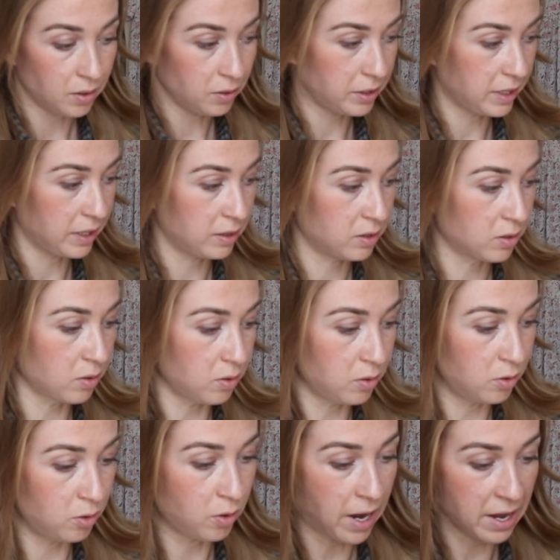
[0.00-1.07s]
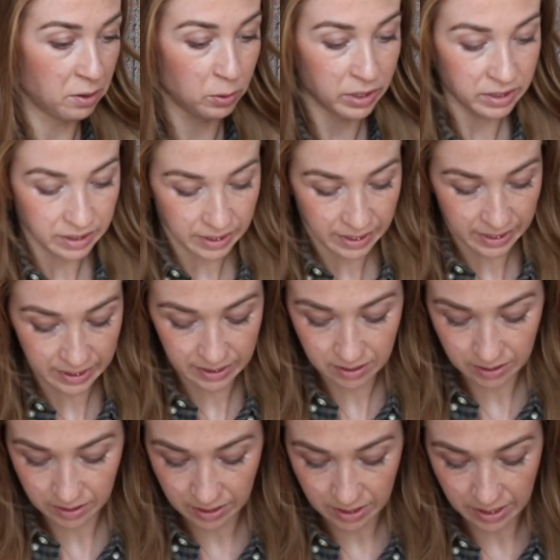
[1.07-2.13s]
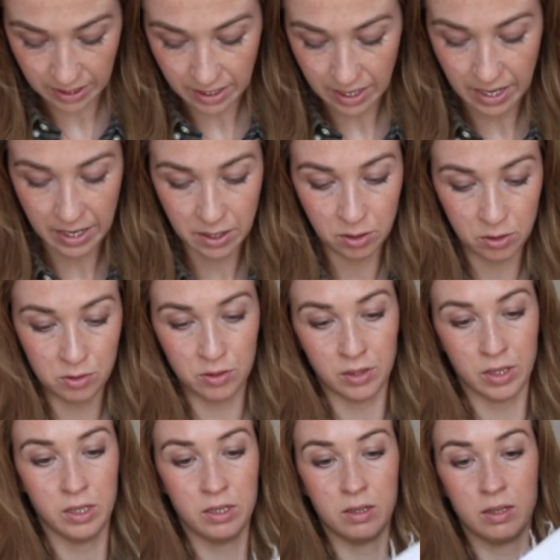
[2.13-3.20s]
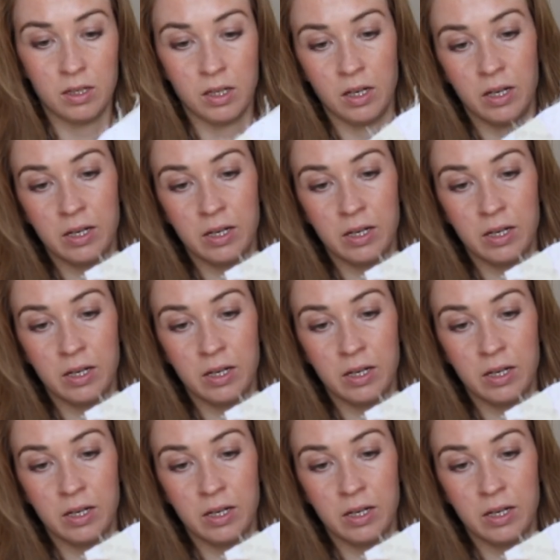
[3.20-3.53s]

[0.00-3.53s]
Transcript: Okay, so I went ahead and I ironed this